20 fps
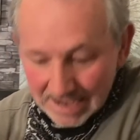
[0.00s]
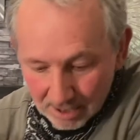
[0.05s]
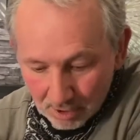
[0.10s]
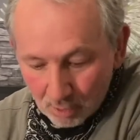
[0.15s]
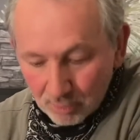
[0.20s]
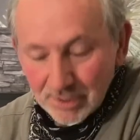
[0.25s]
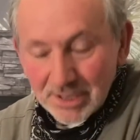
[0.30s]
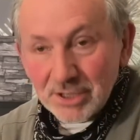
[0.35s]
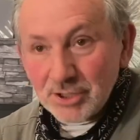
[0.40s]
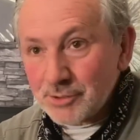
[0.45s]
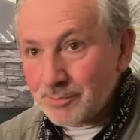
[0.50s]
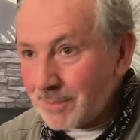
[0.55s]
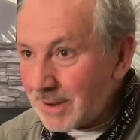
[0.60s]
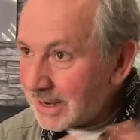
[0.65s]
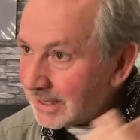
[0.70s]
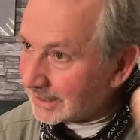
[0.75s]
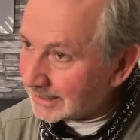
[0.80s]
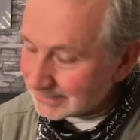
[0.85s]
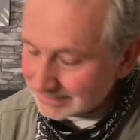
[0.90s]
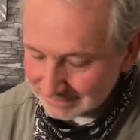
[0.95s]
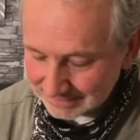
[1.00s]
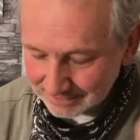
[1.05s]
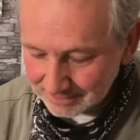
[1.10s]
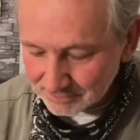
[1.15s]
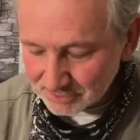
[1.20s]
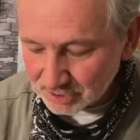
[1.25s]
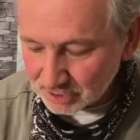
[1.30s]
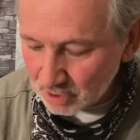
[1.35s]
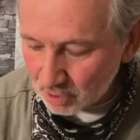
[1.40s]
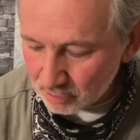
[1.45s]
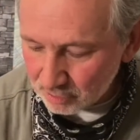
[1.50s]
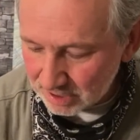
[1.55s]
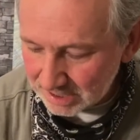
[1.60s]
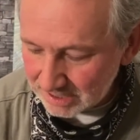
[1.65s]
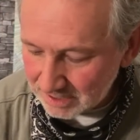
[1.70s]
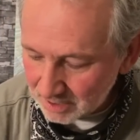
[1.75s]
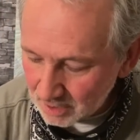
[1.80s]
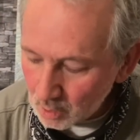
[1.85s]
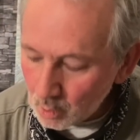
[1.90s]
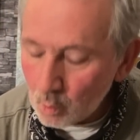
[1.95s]
On these speakers,
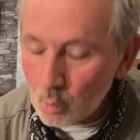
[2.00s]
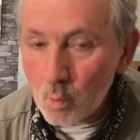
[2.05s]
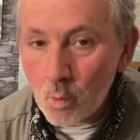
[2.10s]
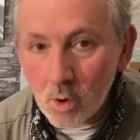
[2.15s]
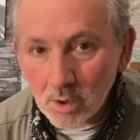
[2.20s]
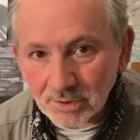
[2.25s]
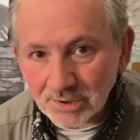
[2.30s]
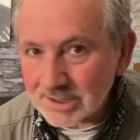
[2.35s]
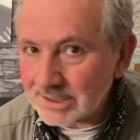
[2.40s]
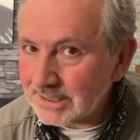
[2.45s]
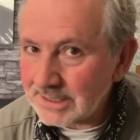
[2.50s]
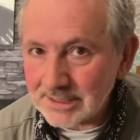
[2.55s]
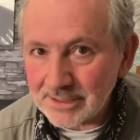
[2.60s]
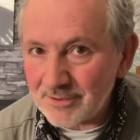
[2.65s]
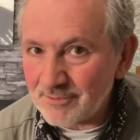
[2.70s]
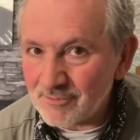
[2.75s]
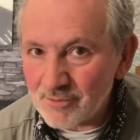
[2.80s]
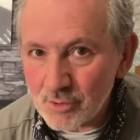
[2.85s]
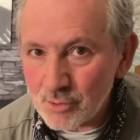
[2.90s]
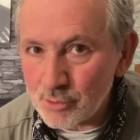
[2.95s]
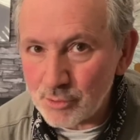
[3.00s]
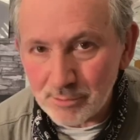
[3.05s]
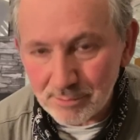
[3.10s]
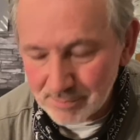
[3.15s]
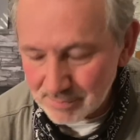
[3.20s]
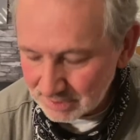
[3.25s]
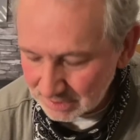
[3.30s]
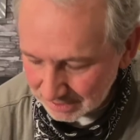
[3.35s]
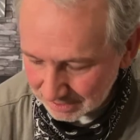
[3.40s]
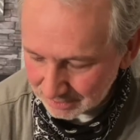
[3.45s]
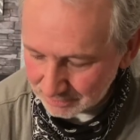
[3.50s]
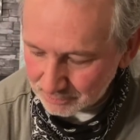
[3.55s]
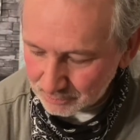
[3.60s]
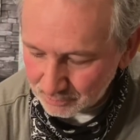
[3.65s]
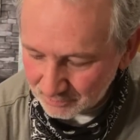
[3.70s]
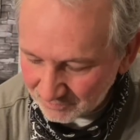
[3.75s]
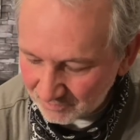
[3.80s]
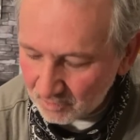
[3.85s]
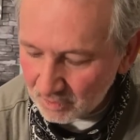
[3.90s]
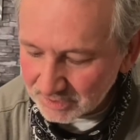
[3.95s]
sorry, wasn't in the room. You know,
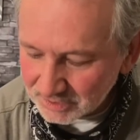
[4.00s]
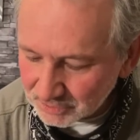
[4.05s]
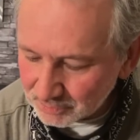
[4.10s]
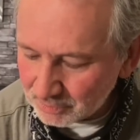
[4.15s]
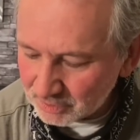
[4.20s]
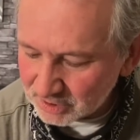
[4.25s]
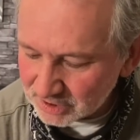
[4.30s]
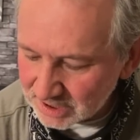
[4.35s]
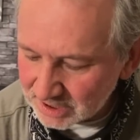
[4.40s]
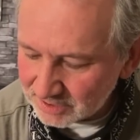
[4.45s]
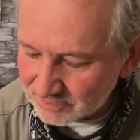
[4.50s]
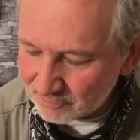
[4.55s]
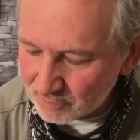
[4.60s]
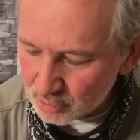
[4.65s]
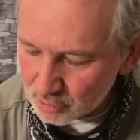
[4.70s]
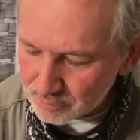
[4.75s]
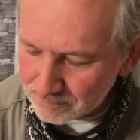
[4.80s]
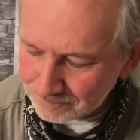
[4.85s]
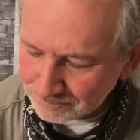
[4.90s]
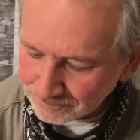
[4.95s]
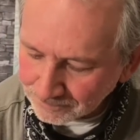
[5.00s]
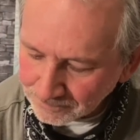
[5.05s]
voice wasn't in the room.